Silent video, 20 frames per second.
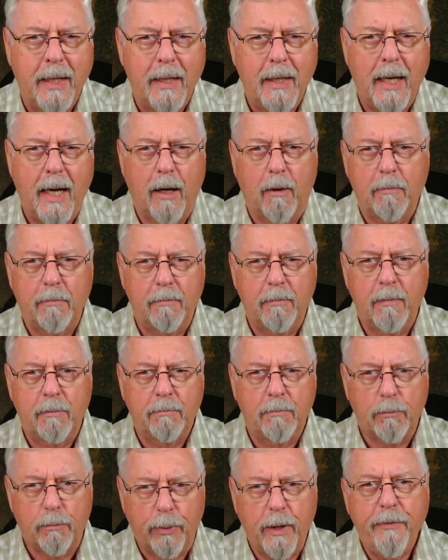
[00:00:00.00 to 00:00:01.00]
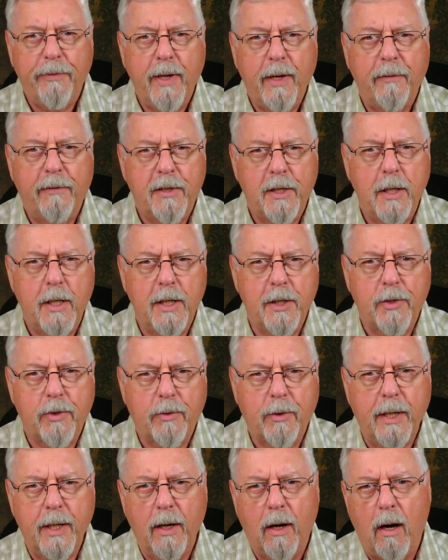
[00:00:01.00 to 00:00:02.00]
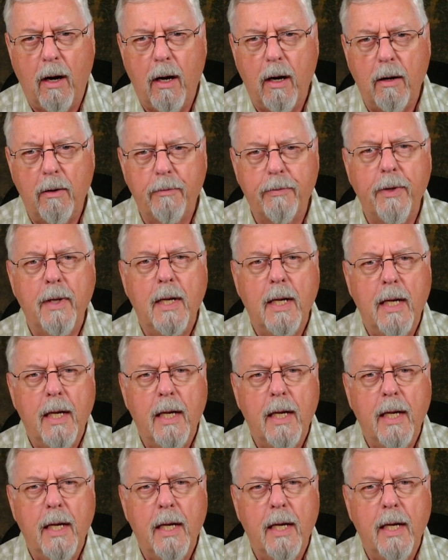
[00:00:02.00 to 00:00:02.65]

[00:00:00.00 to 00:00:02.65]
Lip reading: Now, brief history of